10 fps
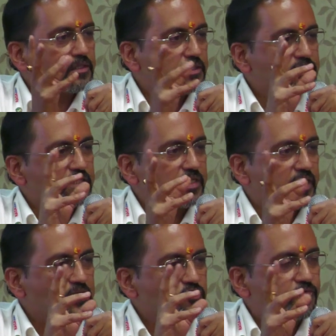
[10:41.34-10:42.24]
is in the
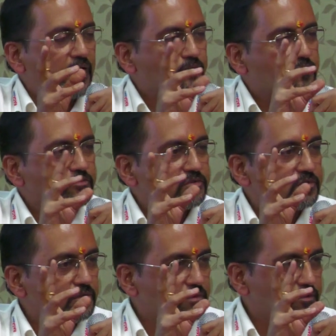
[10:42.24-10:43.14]
range of 5 to
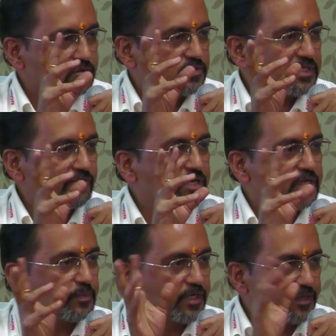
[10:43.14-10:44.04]
7
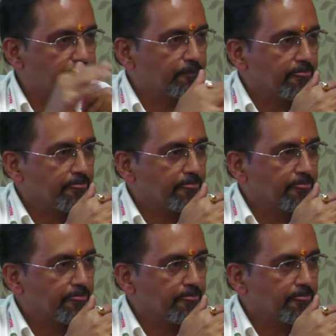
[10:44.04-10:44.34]
TPD.